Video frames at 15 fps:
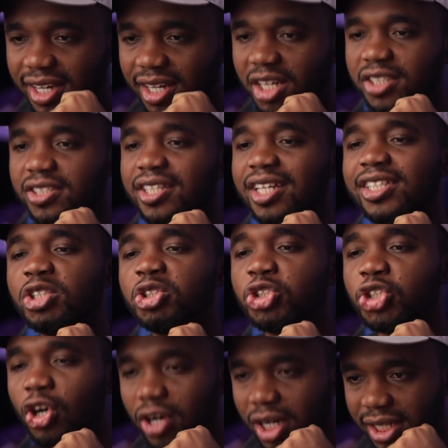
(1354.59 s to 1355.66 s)
a certain
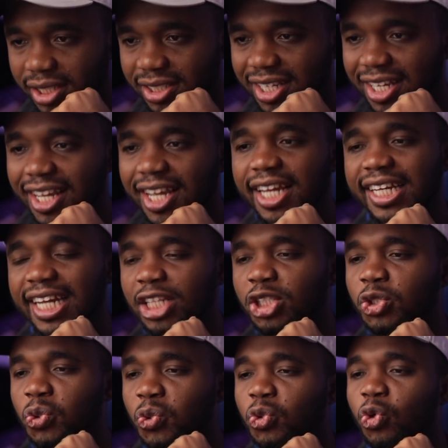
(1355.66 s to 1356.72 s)
chocolate that
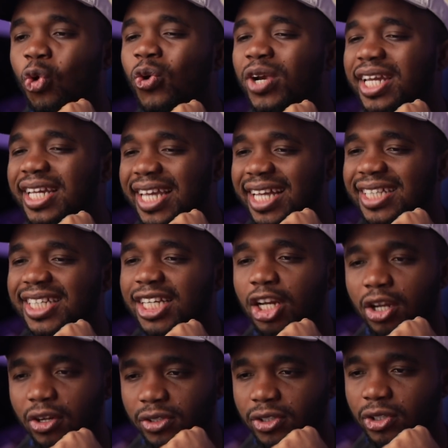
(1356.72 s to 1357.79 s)
you could only get in
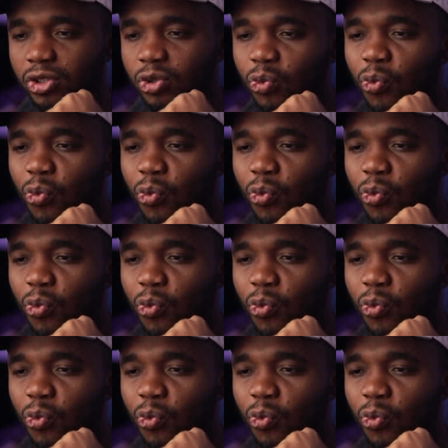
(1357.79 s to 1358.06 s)
London.